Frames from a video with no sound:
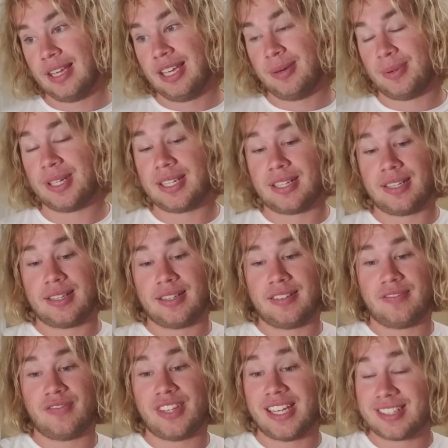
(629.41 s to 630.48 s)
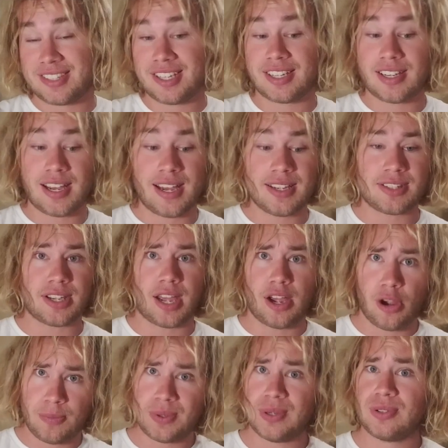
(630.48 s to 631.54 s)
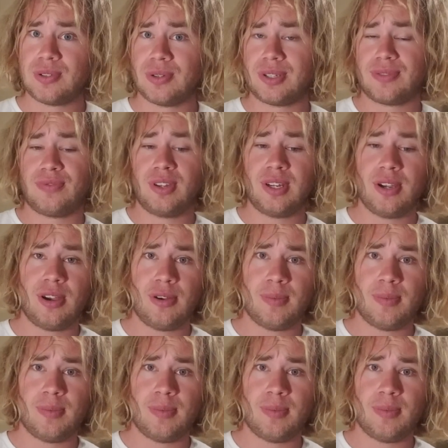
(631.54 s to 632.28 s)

But that's it, guys. I hope you enjoyed this video.